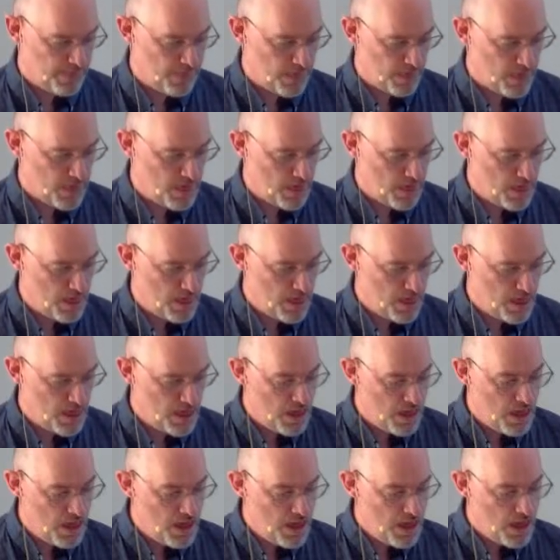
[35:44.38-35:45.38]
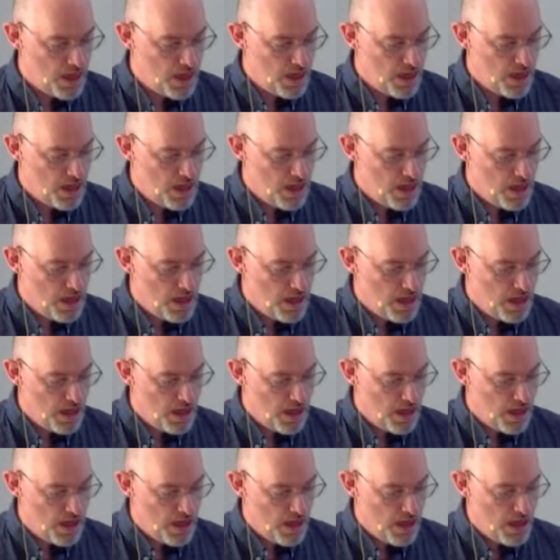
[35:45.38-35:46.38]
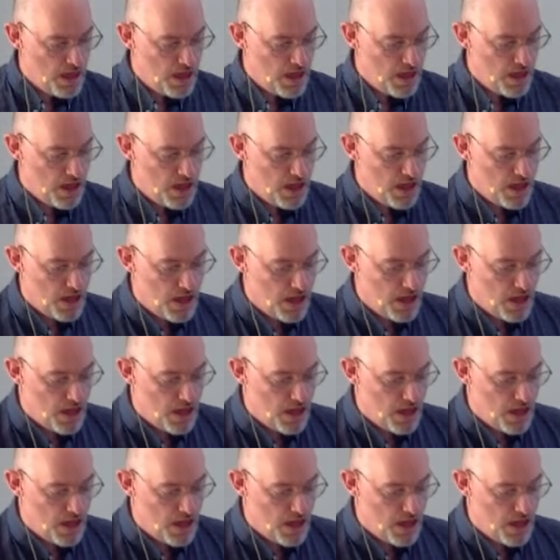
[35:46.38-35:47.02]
(silence)